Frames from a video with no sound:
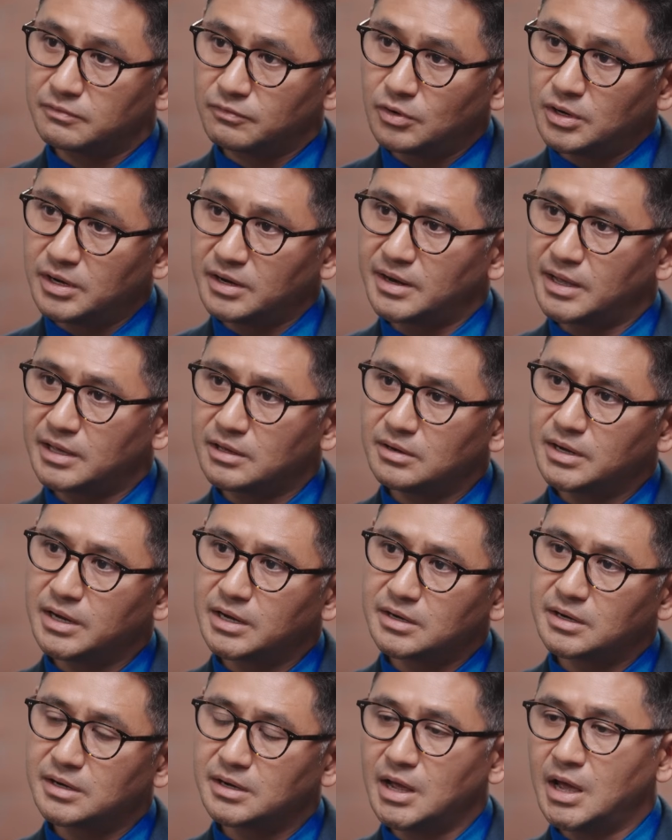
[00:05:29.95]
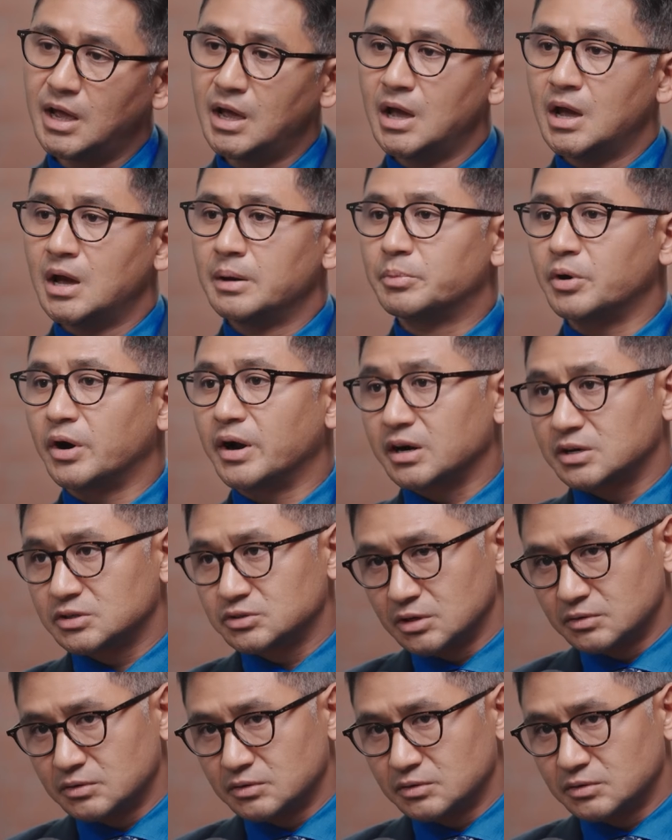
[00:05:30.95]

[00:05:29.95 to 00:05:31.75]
fully regulated product.